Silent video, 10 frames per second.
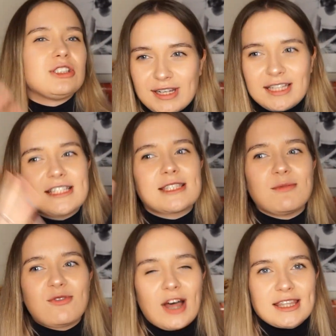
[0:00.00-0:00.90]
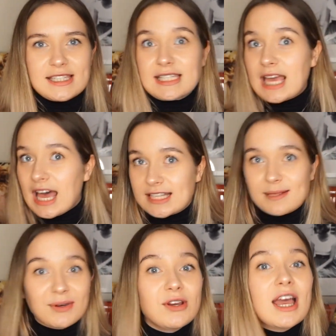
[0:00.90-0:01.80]
realism
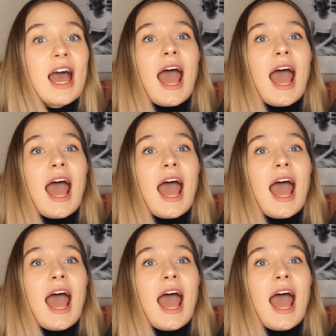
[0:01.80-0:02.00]
fantasy-esque book,